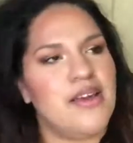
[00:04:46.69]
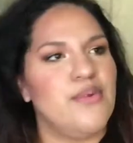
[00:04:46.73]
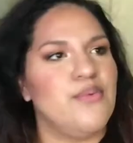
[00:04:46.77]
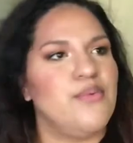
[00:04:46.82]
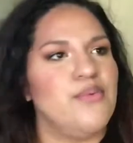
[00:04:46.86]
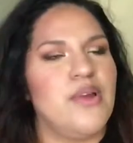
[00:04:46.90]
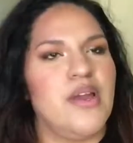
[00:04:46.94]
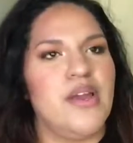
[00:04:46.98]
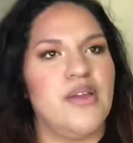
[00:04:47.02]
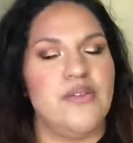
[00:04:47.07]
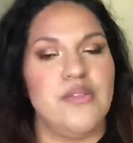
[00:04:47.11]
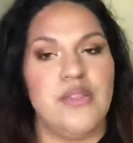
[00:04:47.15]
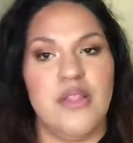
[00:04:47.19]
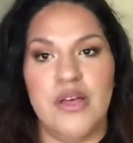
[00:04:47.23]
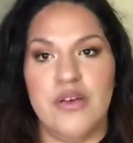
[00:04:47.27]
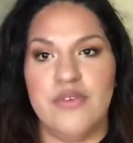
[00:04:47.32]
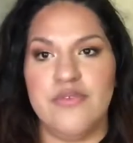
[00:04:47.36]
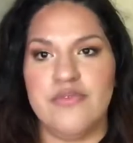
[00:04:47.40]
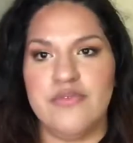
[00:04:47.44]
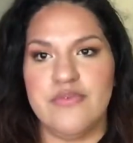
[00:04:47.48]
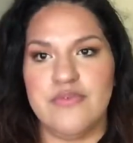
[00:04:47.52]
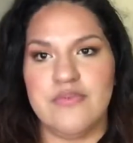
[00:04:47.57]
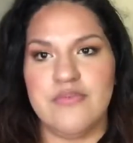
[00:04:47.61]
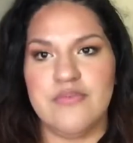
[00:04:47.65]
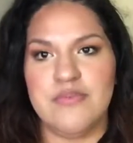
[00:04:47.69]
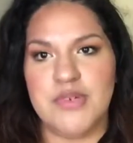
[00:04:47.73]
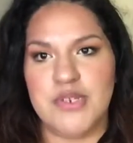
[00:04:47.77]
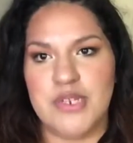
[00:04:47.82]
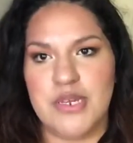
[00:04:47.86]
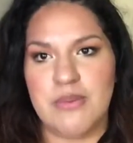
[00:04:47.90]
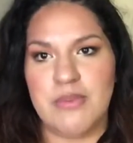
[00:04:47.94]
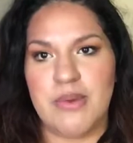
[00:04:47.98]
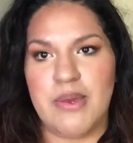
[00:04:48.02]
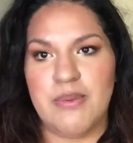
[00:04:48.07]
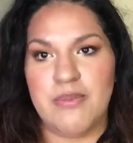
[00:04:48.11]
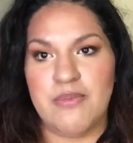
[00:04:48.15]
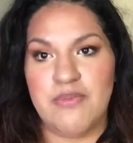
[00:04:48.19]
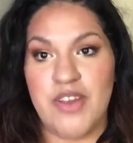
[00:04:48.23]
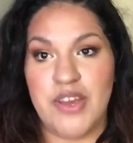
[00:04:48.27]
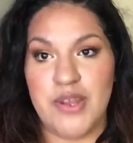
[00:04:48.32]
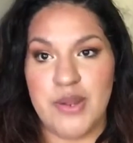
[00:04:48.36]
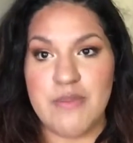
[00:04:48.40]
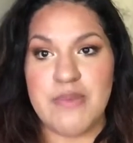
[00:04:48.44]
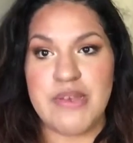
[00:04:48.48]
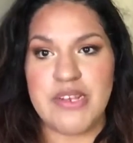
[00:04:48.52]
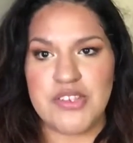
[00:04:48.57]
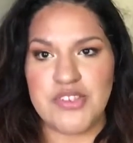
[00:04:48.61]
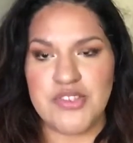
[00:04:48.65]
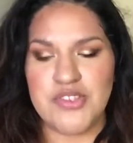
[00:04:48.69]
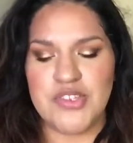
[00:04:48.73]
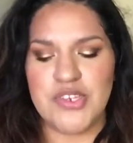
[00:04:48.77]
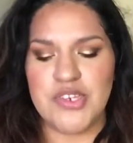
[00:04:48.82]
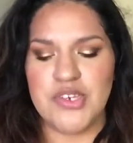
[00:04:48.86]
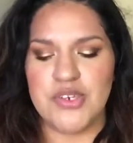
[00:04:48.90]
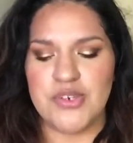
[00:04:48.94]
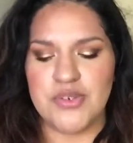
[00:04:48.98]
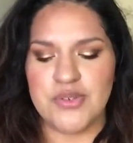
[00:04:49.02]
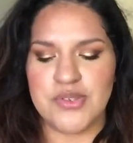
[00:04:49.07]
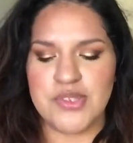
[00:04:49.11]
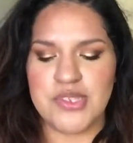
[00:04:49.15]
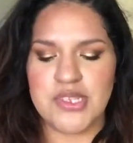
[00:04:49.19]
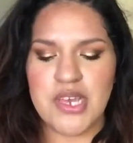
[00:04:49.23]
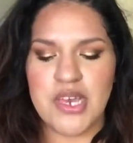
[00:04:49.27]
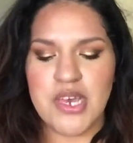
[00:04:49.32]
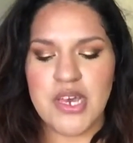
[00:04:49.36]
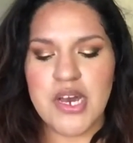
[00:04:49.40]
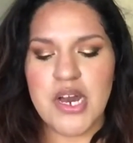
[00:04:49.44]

I, I love putting my Vitamix to use.